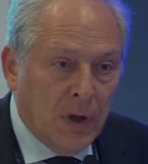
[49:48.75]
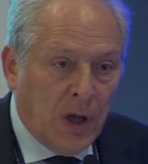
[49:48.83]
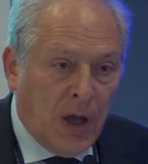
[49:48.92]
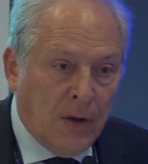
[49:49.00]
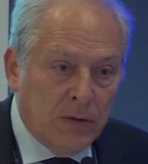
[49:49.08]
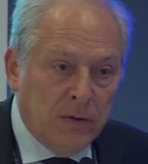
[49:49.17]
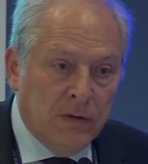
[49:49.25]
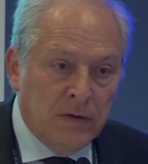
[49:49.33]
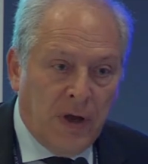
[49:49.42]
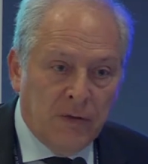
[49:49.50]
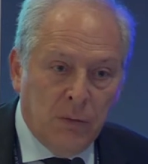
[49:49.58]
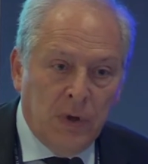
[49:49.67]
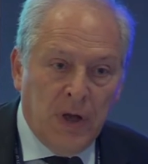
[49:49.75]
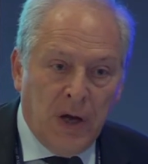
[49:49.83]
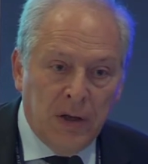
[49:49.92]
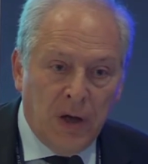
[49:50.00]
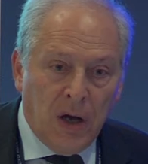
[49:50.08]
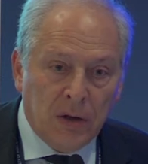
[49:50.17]
I have to discuss with the
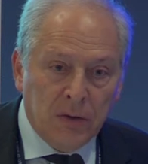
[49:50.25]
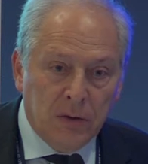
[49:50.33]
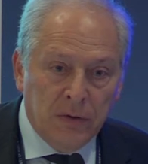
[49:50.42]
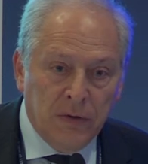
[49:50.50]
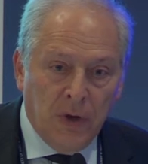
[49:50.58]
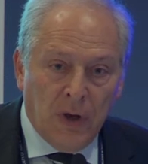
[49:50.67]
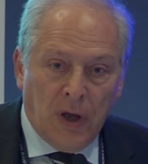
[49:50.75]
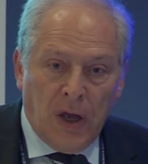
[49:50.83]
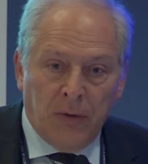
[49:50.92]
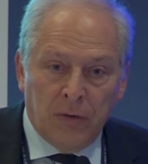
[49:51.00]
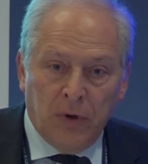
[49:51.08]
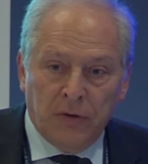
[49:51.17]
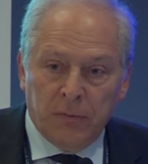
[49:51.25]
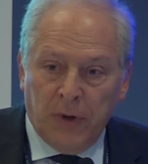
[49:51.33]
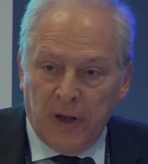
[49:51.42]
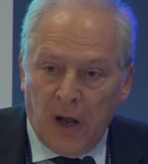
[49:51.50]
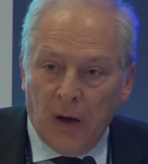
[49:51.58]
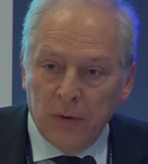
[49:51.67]
other actors, I have to
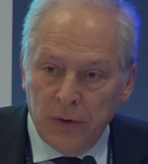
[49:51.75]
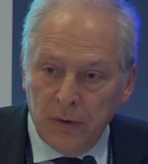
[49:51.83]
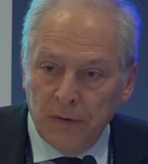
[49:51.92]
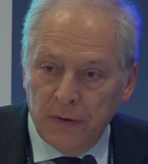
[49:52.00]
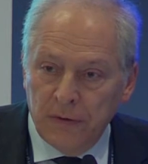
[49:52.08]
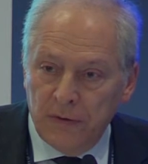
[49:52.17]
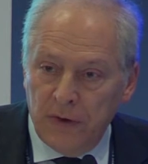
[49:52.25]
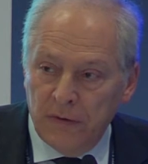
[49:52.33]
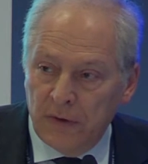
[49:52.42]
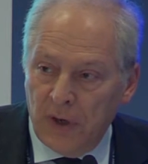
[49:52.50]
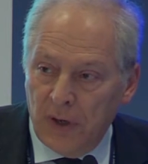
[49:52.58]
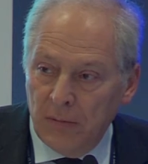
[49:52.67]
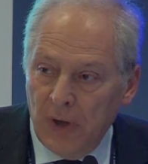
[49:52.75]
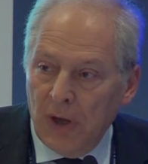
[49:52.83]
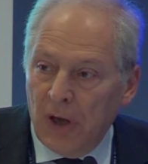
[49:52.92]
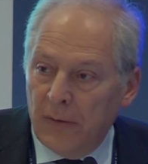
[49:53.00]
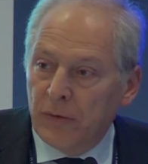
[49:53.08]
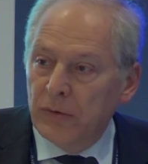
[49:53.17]
explain how to use the system,
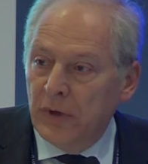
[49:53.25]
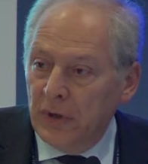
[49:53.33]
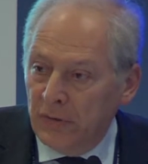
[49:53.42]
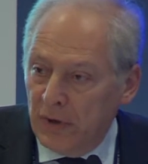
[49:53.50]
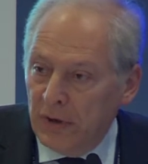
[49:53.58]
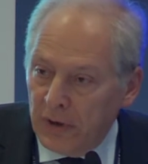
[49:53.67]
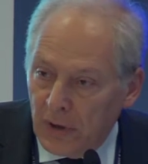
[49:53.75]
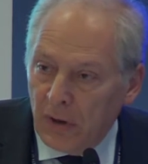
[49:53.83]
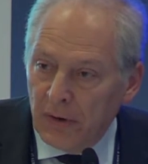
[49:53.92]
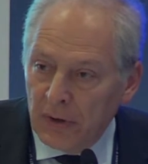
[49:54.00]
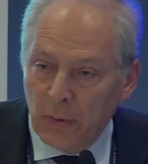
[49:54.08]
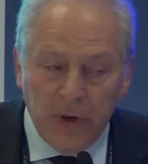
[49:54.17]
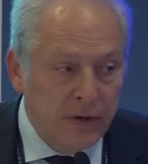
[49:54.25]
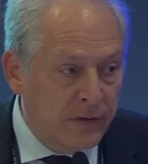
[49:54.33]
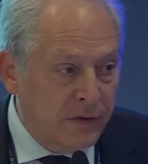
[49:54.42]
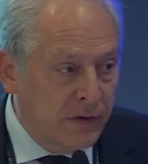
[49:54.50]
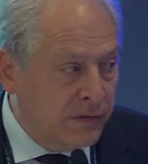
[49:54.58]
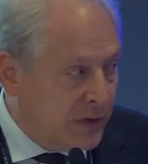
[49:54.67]
I have to deliver in the correct way the
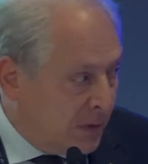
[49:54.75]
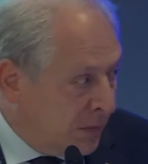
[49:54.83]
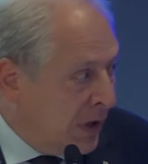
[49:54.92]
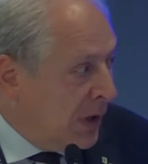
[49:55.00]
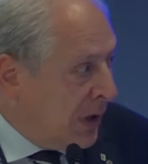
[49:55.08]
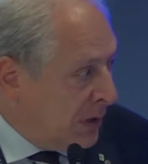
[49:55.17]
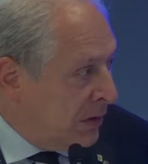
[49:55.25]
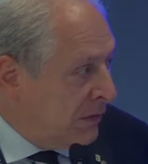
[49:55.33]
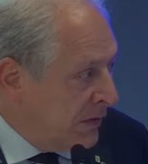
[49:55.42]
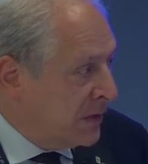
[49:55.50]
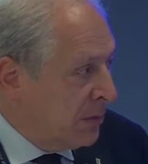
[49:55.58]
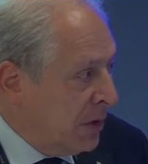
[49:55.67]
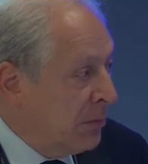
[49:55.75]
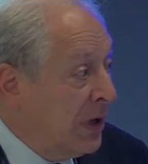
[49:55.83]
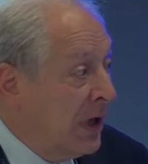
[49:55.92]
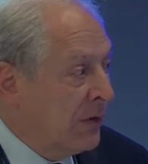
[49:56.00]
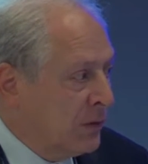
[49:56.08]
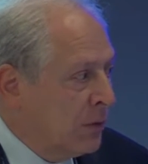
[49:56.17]
system, and the system maybe
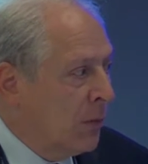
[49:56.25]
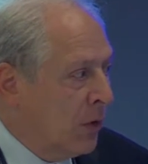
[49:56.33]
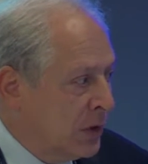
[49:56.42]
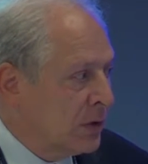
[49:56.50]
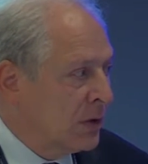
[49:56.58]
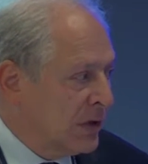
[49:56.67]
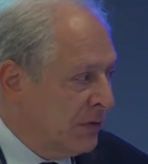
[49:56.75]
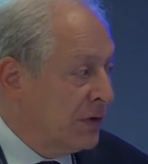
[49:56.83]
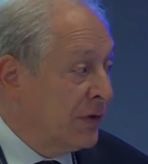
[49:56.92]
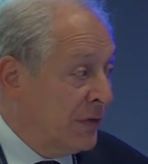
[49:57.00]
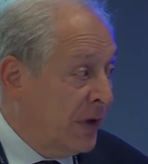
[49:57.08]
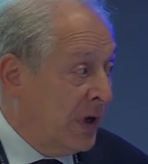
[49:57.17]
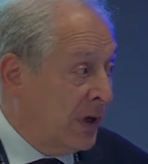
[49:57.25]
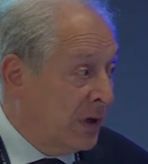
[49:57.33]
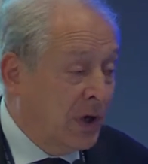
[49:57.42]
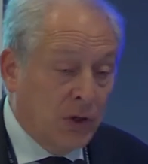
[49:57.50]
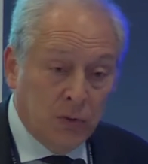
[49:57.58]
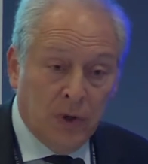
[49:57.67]
has to monitor the first year
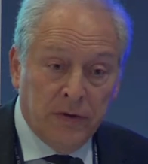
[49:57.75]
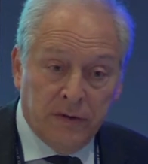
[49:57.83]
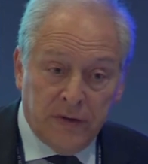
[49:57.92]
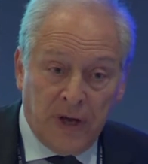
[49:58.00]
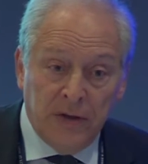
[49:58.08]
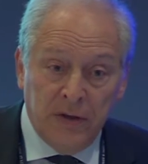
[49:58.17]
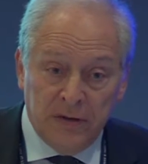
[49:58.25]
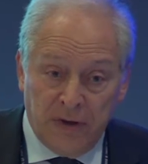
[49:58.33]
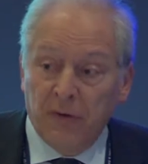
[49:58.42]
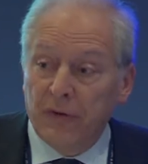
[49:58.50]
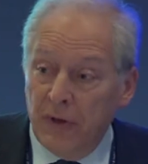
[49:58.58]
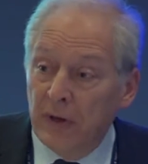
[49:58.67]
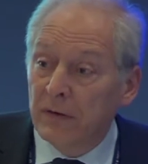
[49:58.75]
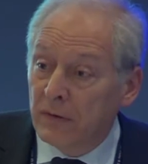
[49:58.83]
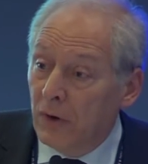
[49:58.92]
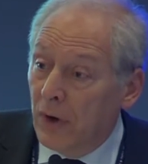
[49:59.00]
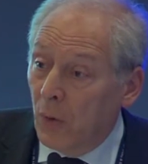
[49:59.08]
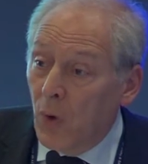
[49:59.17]
to understand if everything is
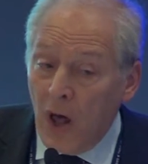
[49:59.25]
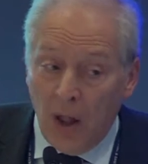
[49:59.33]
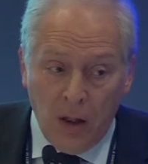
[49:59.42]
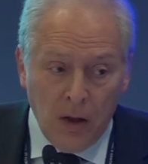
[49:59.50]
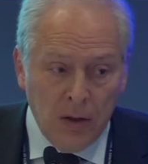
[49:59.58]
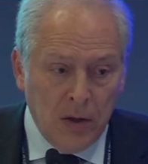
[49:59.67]
going well.